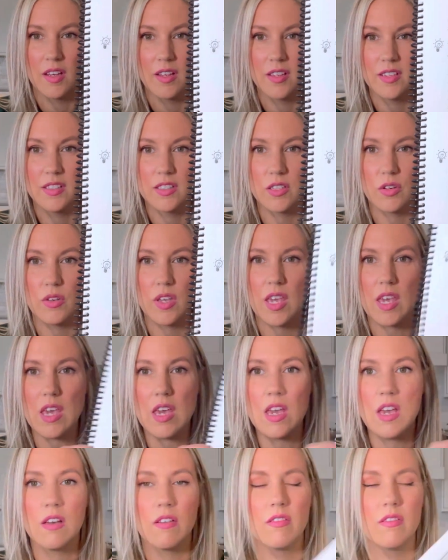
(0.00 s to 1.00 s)
So
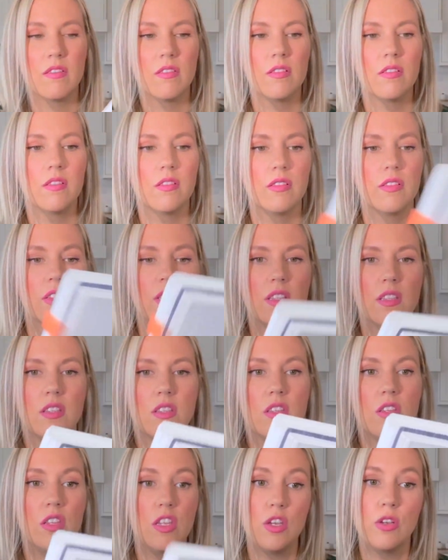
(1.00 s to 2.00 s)
he
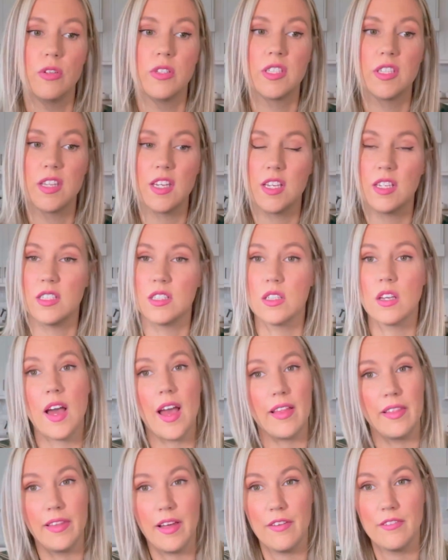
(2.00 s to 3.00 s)
used this.
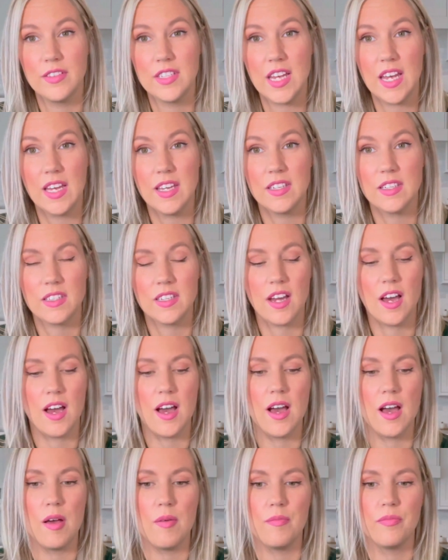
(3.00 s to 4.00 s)
I loved it.
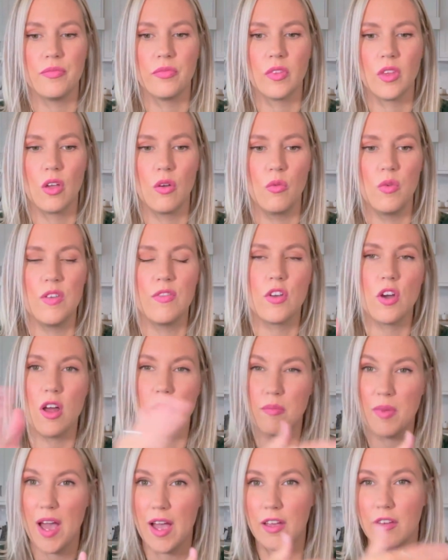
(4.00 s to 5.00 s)
We've
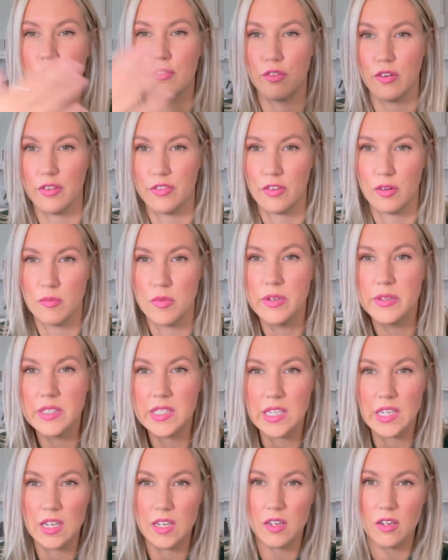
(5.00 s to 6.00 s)
gone back and forth from
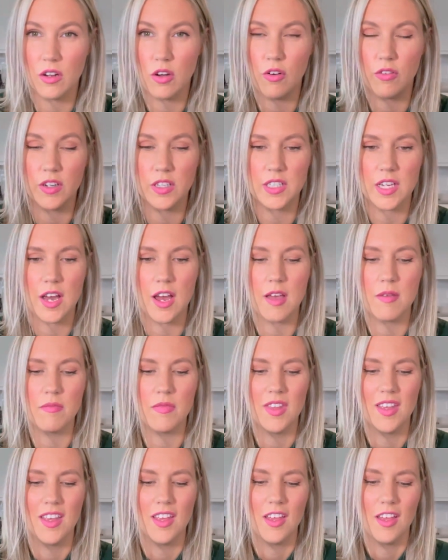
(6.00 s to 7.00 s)
using it over
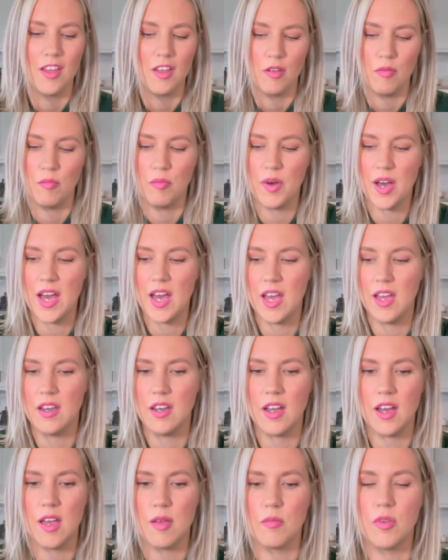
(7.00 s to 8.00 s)
time,
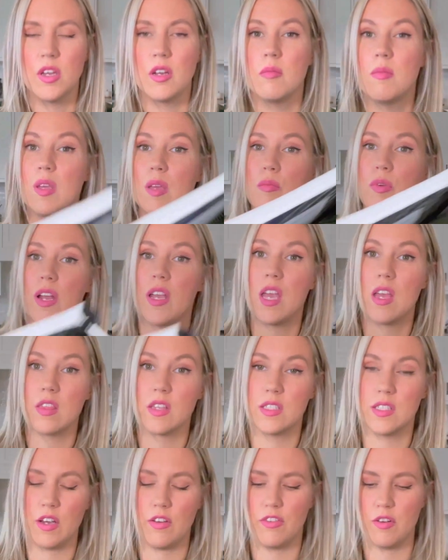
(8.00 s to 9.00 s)
but I'm going to be breaking
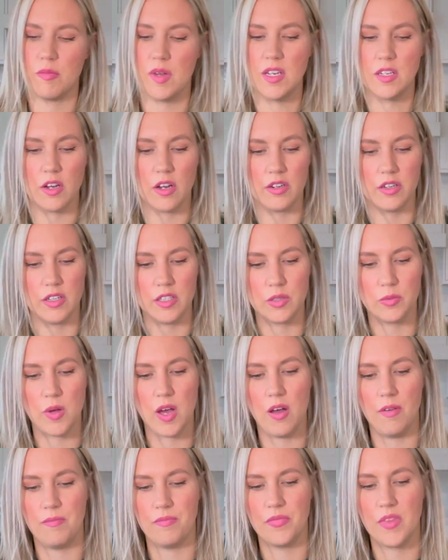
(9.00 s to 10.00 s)
this out for my daughter as
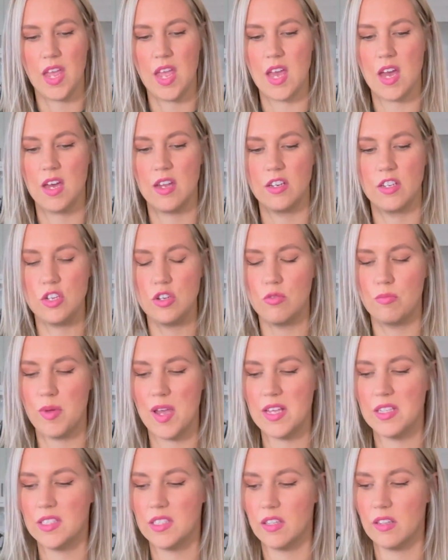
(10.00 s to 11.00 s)
well. And you
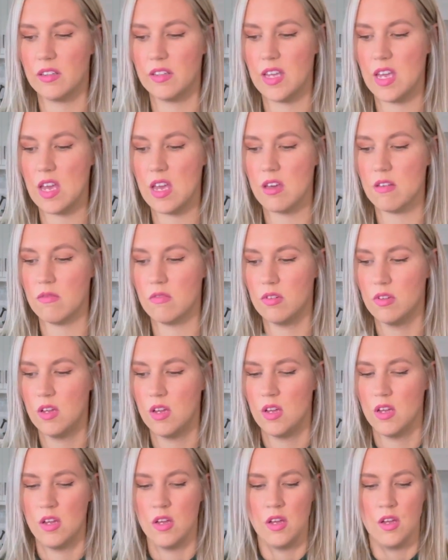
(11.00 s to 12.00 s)
basically
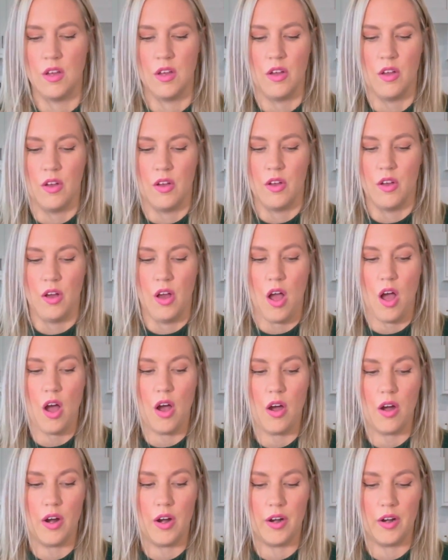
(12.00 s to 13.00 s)

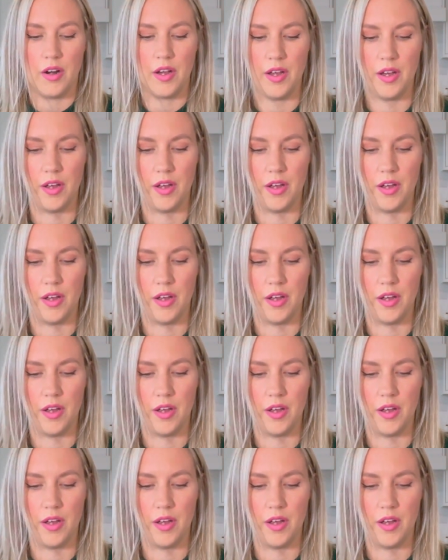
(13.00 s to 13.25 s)
are